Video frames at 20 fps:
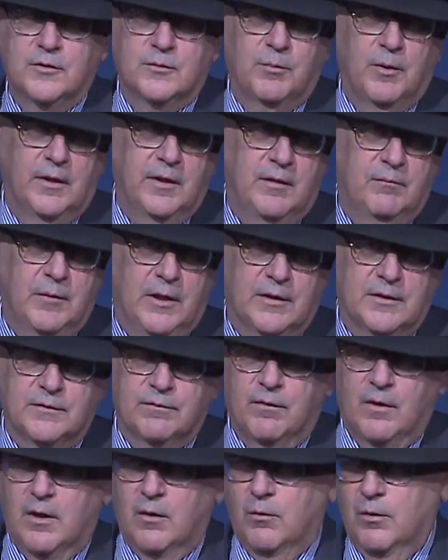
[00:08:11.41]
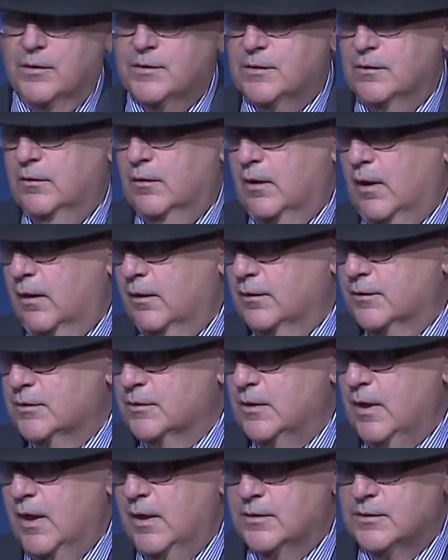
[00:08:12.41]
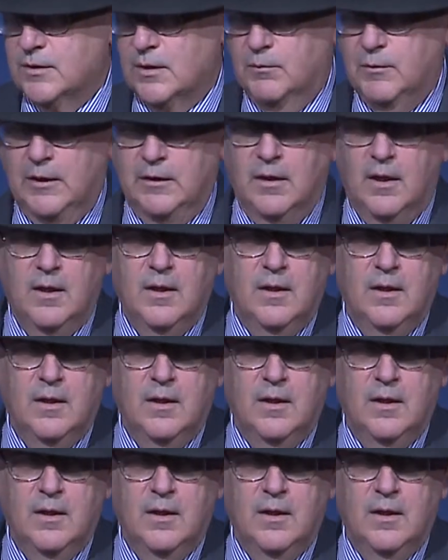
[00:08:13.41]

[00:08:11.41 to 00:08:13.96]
Believe me, it's far worse in the United States. I mean,